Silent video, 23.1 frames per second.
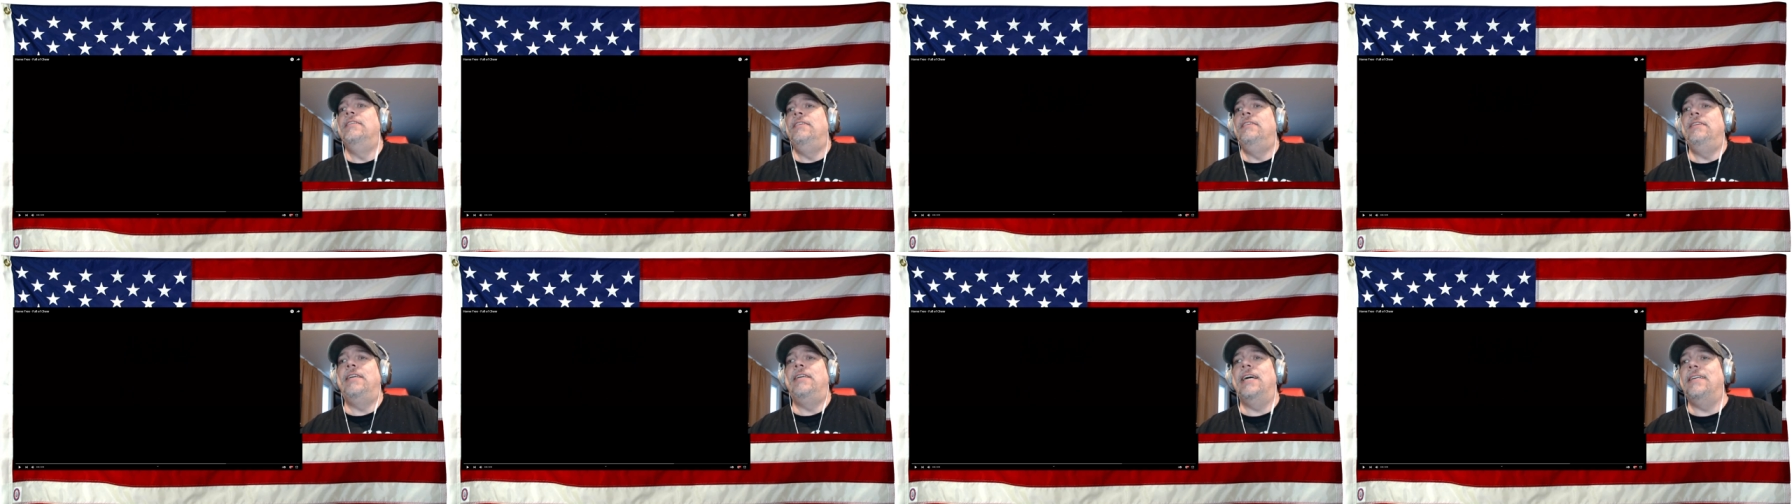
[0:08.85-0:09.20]

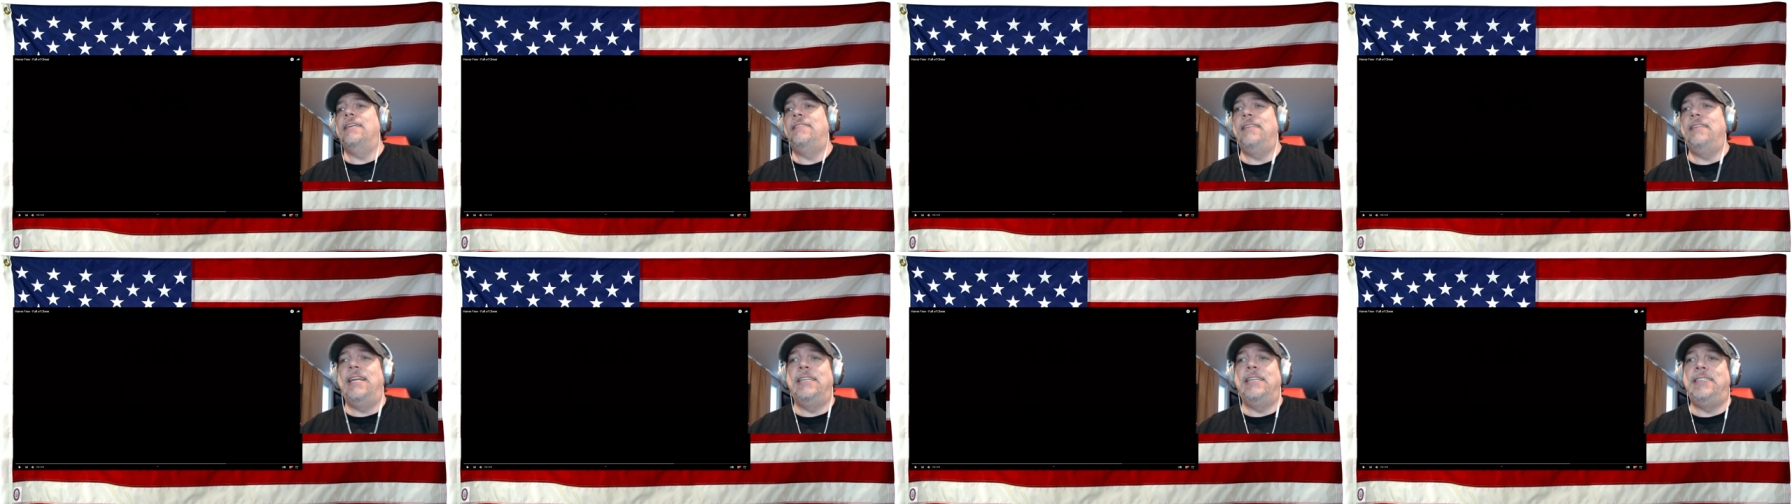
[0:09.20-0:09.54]
You
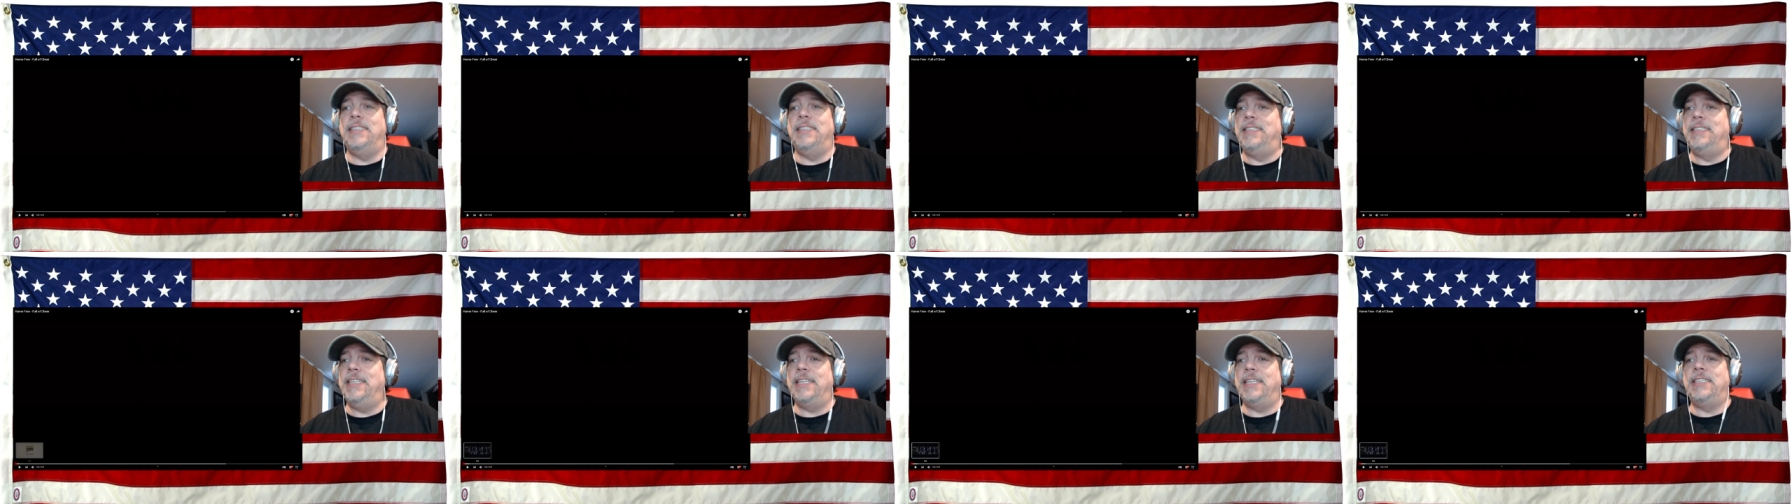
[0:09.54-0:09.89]
guys said I
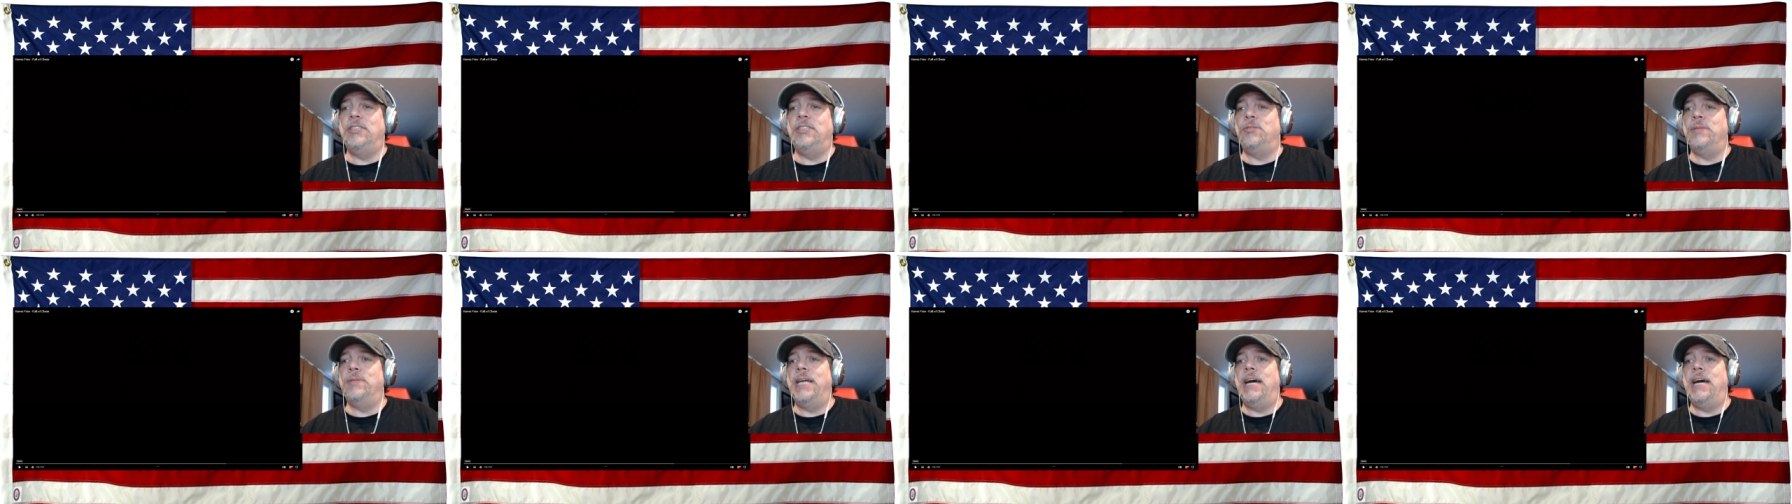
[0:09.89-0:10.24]
should check
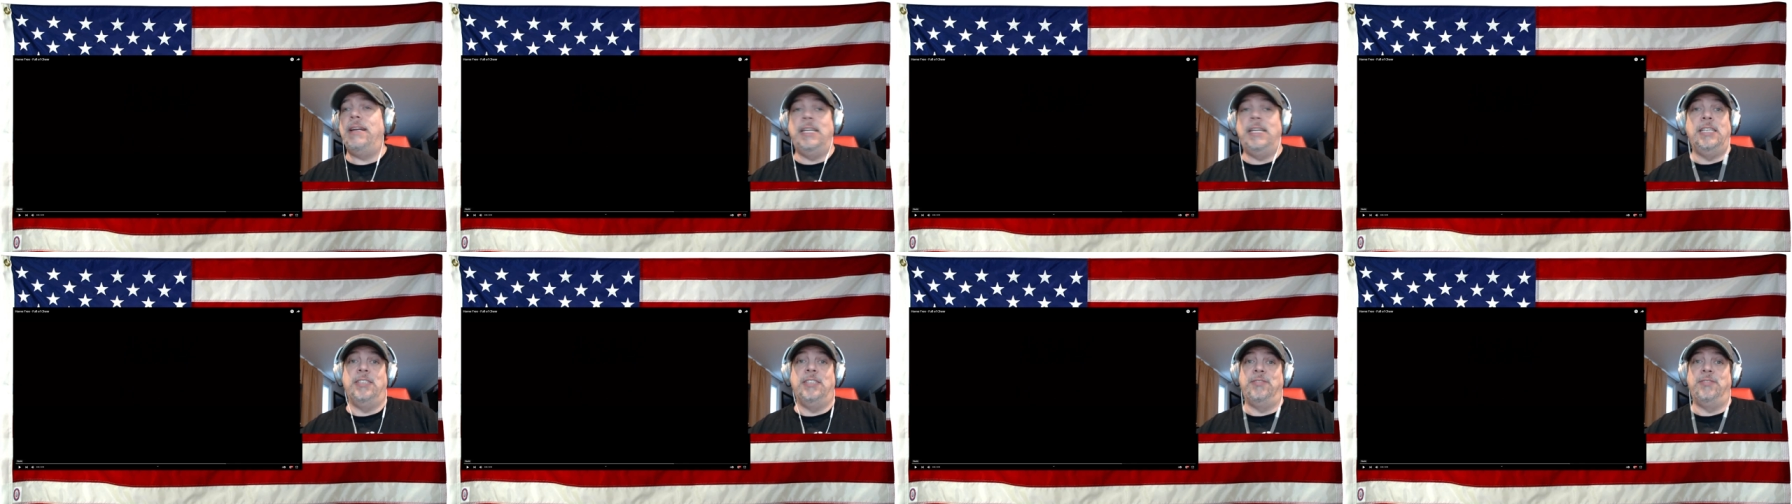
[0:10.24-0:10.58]
this one
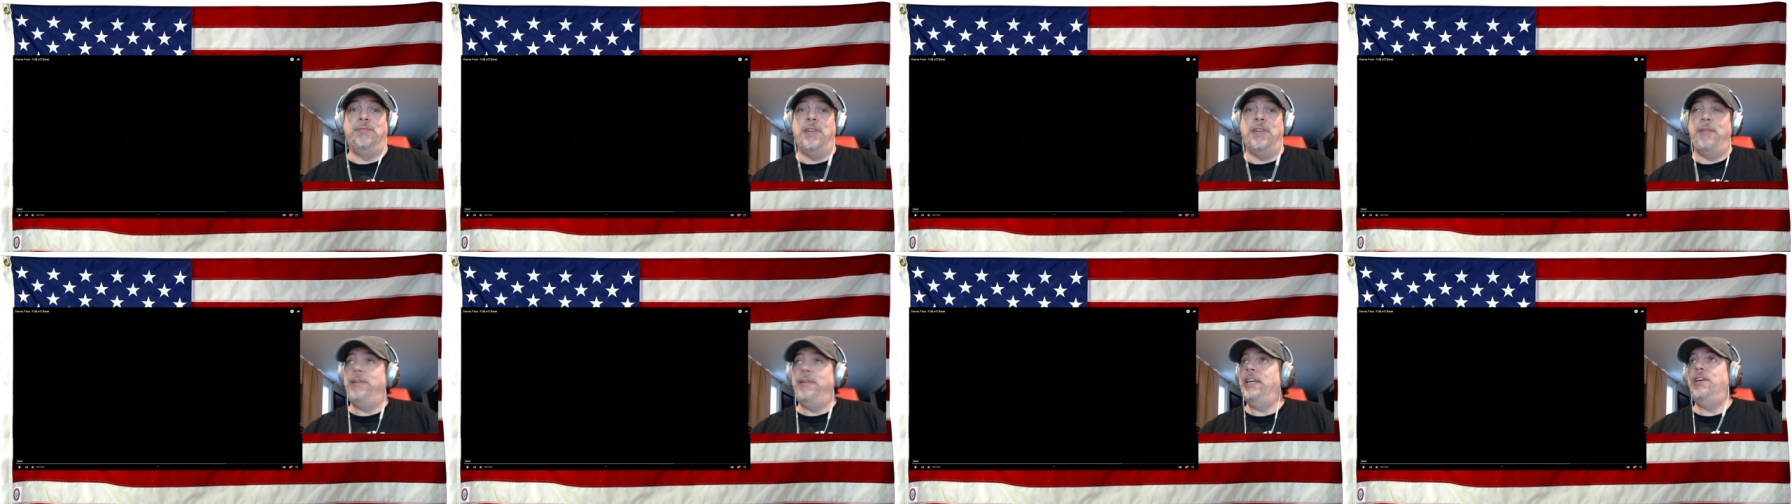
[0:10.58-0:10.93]
out. It's
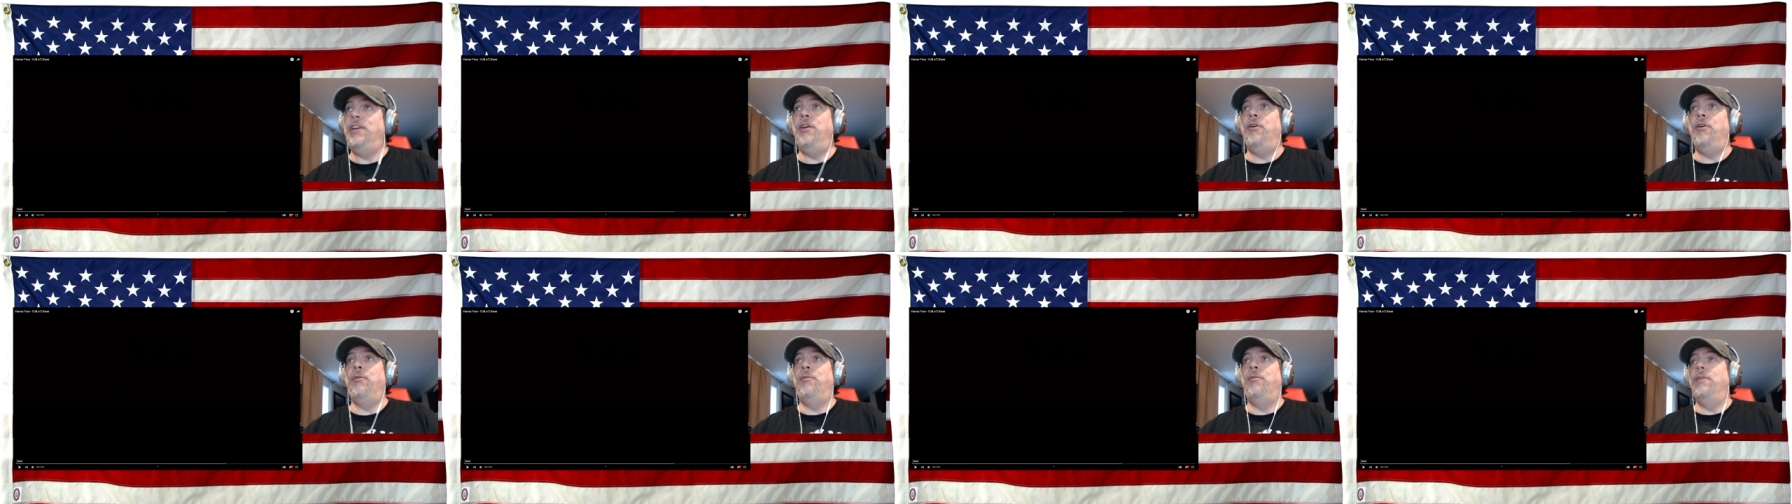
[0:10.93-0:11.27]
very
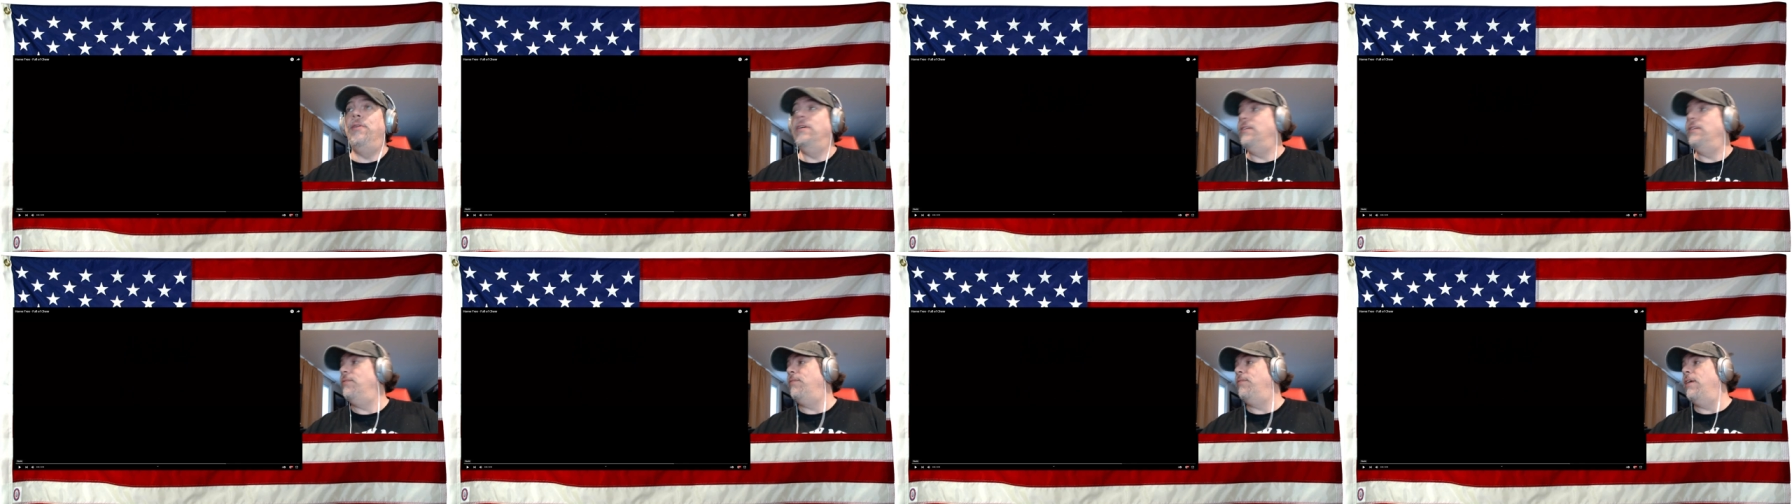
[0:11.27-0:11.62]
new.
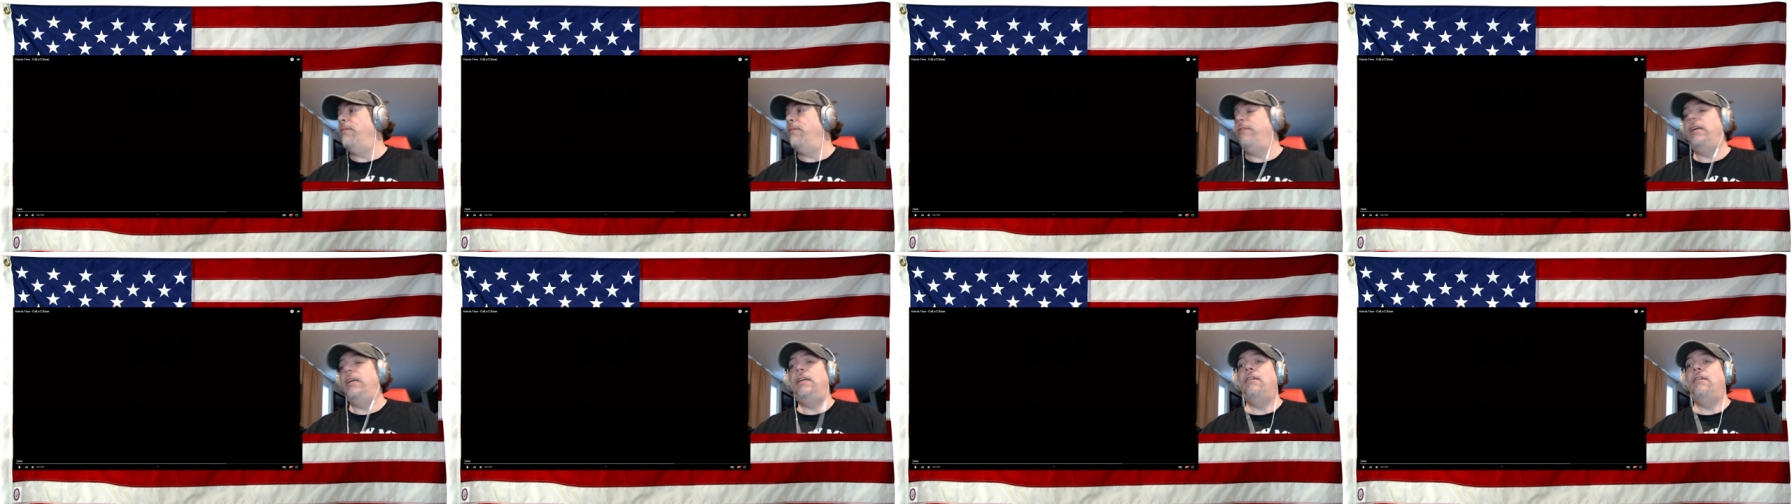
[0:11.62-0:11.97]
It's
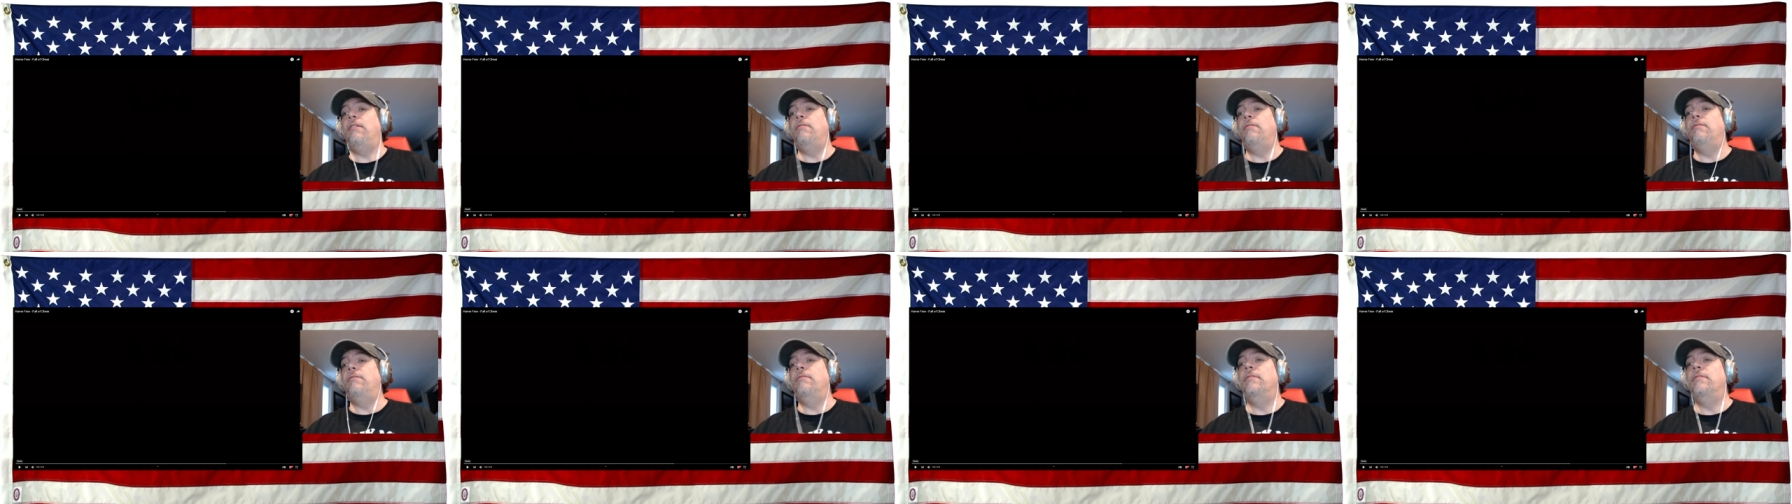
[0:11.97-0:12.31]
very
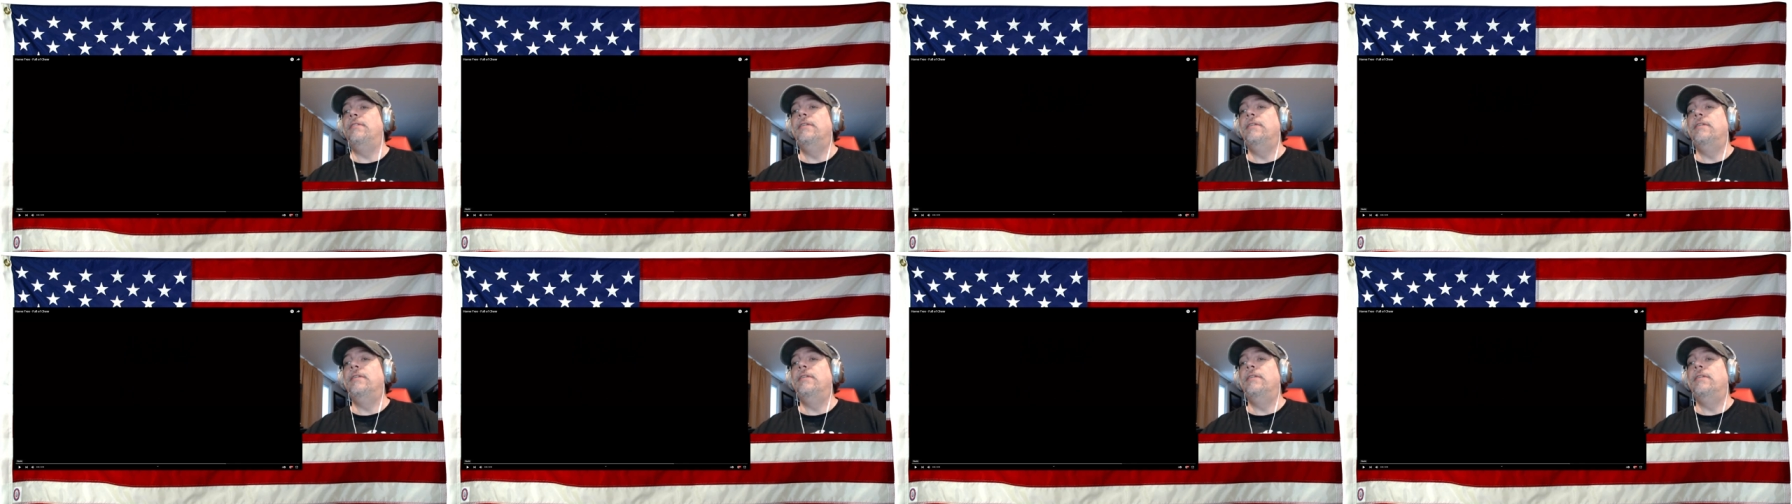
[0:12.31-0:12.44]
new.